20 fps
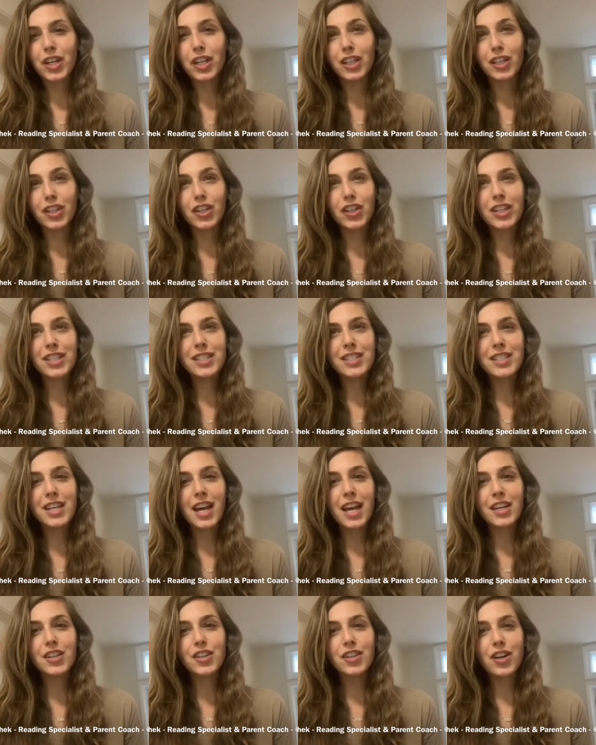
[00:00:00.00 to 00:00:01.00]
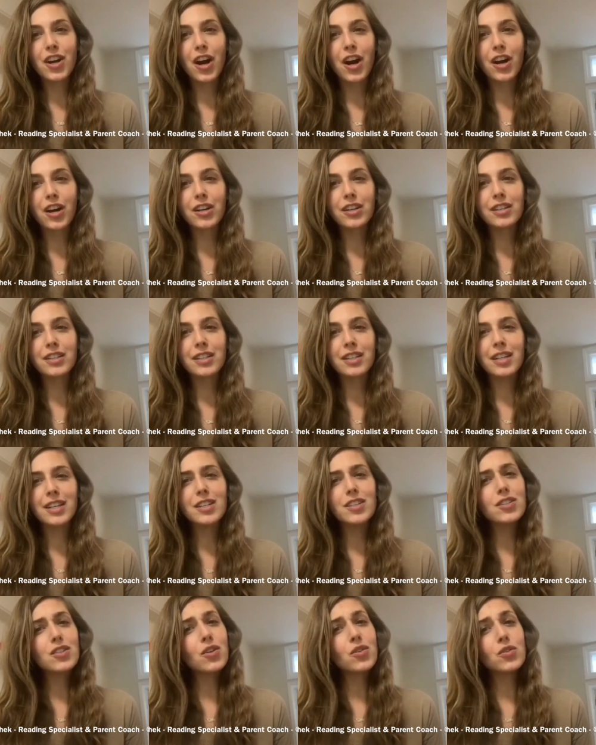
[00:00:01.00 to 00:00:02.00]
Look inside your heart
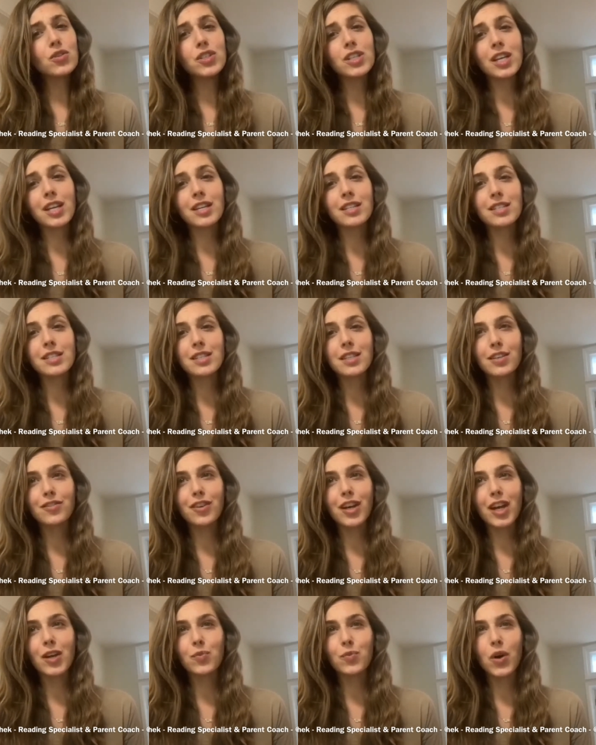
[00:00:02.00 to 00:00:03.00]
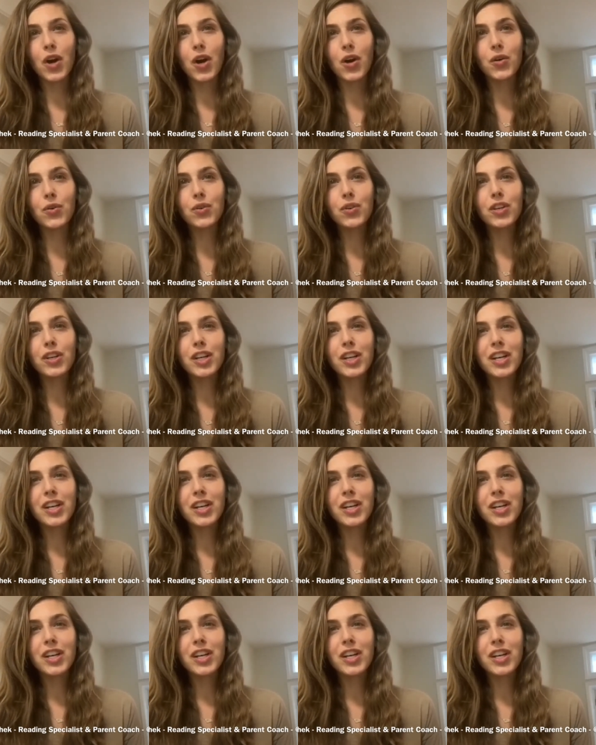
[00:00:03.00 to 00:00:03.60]
and don't chase the rainbow,